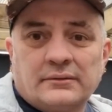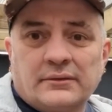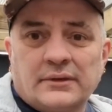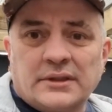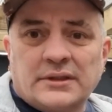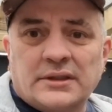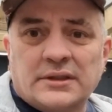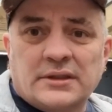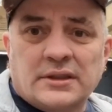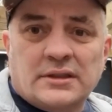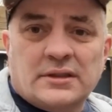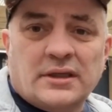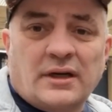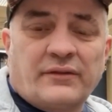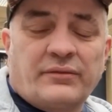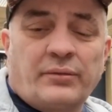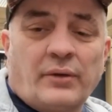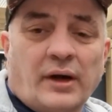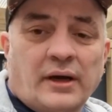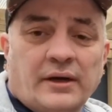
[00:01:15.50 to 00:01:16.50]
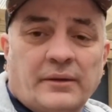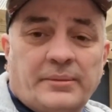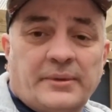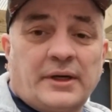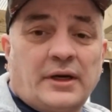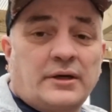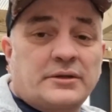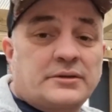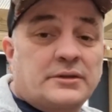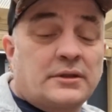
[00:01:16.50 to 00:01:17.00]
this is a tough one. I've been
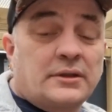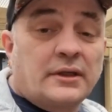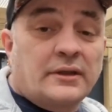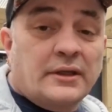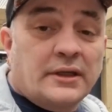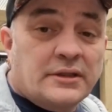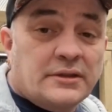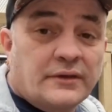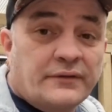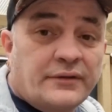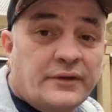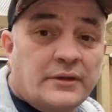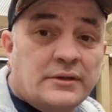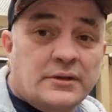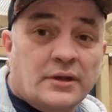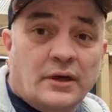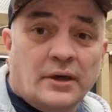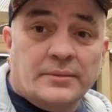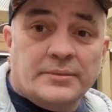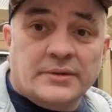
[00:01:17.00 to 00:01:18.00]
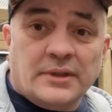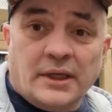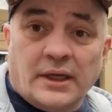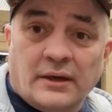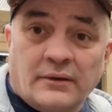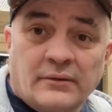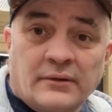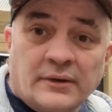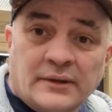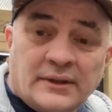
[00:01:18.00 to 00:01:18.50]
asked to do this a few times
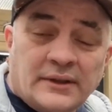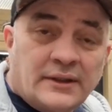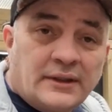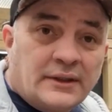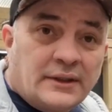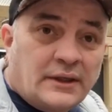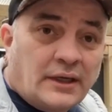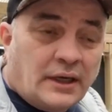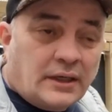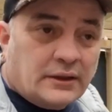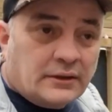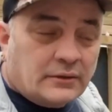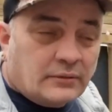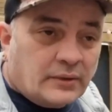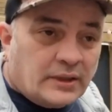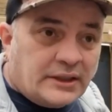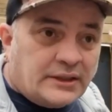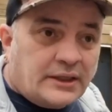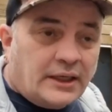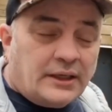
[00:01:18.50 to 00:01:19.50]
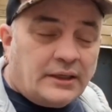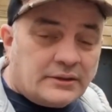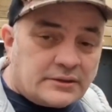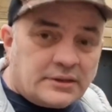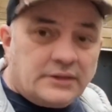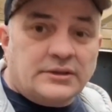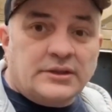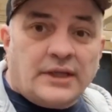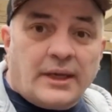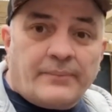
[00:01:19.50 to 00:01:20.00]
now, and at the weekend I
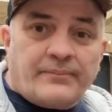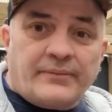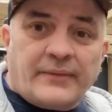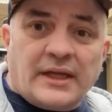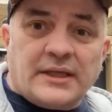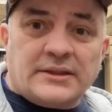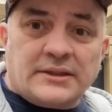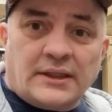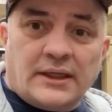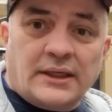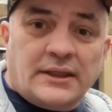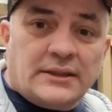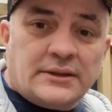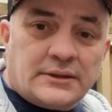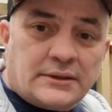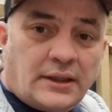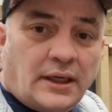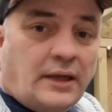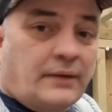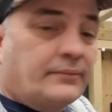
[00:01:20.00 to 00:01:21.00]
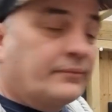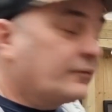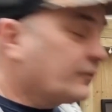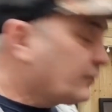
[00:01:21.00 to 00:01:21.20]
said, yep, let's get this done,